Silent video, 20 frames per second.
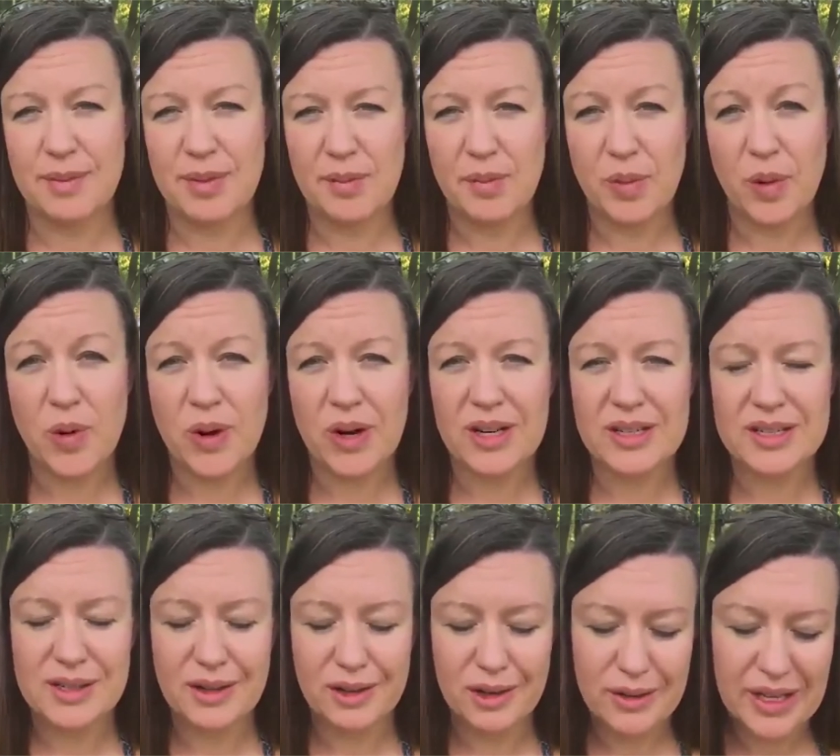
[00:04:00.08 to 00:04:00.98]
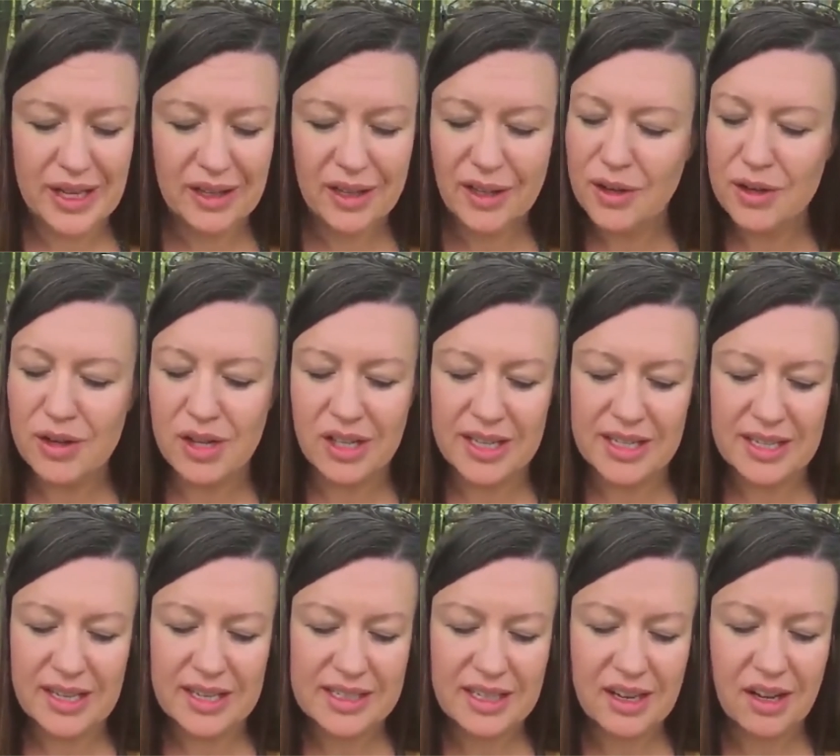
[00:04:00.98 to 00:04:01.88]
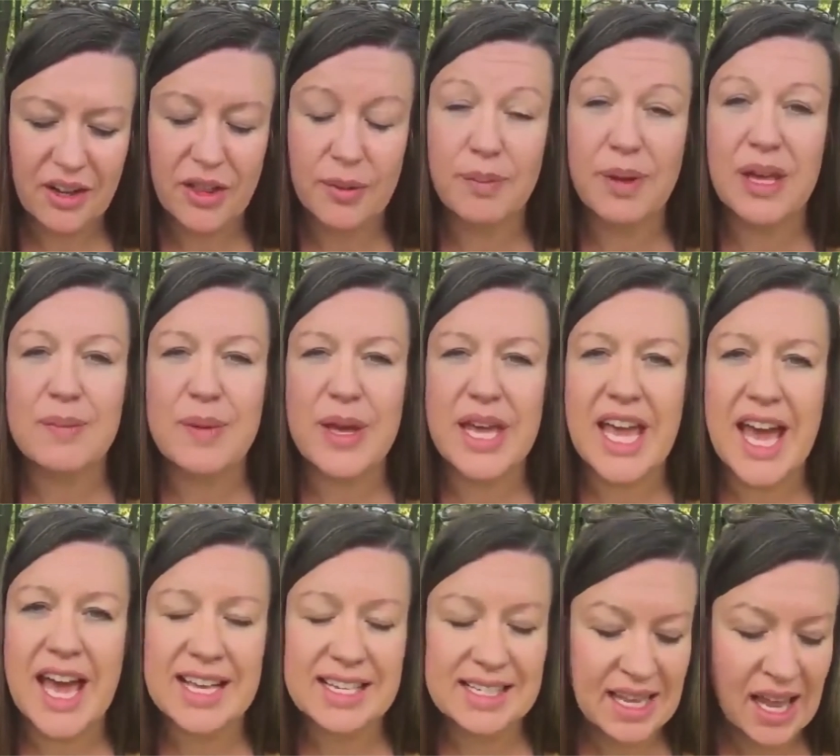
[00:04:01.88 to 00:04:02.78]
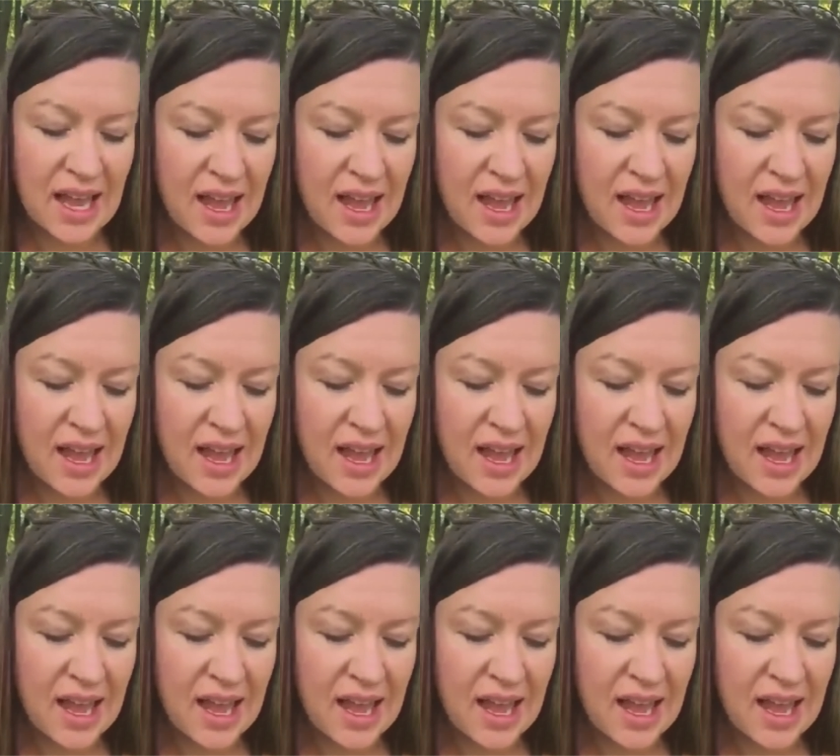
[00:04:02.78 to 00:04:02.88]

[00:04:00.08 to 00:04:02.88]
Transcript: bored. So you can Google it. It's called the B P S,